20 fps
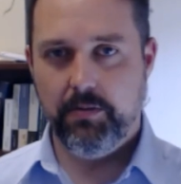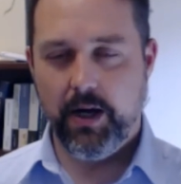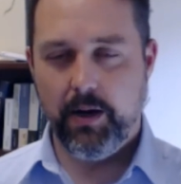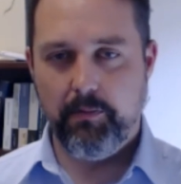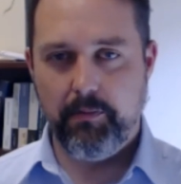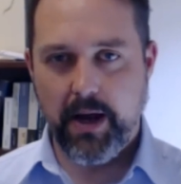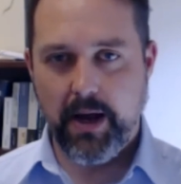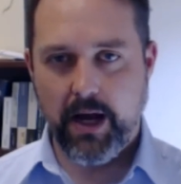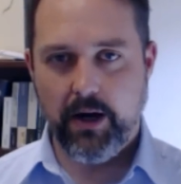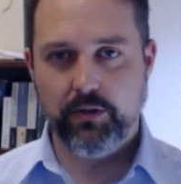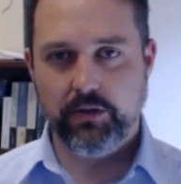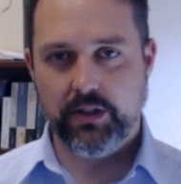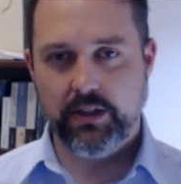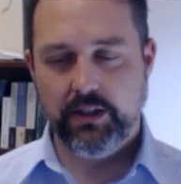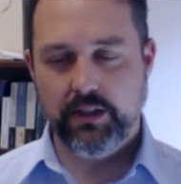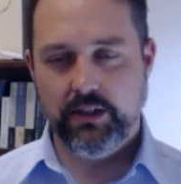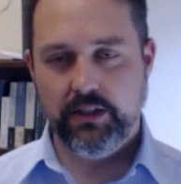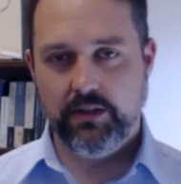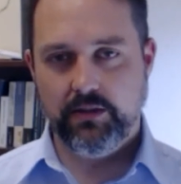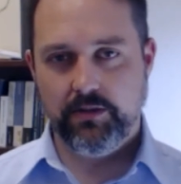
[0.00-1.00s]
about
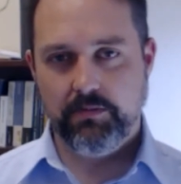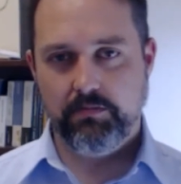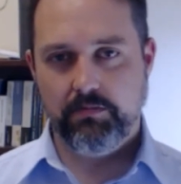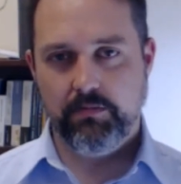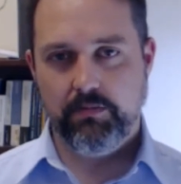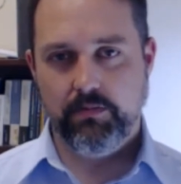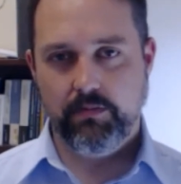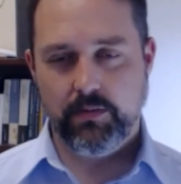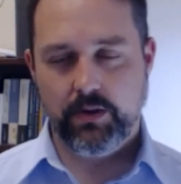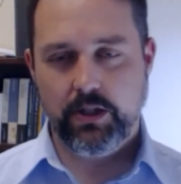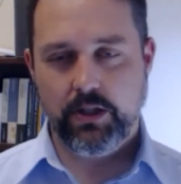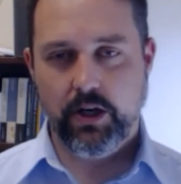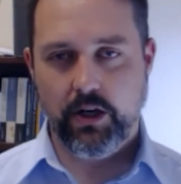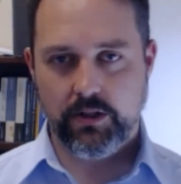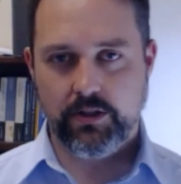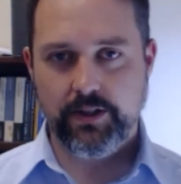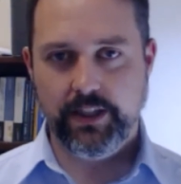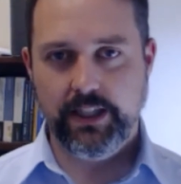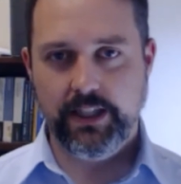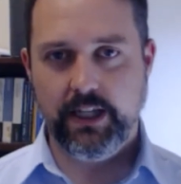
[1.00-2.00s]

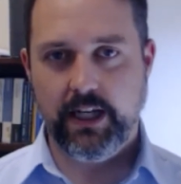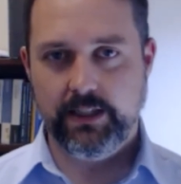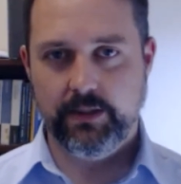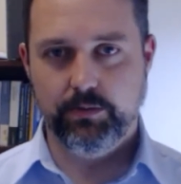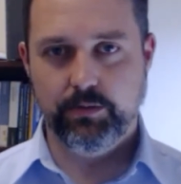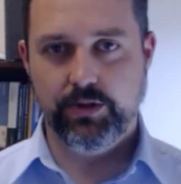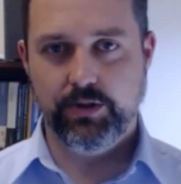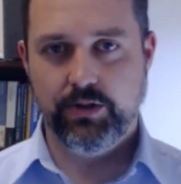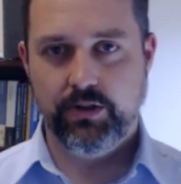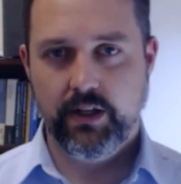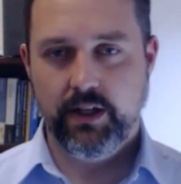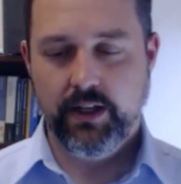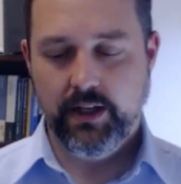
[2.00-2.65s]
concrete items.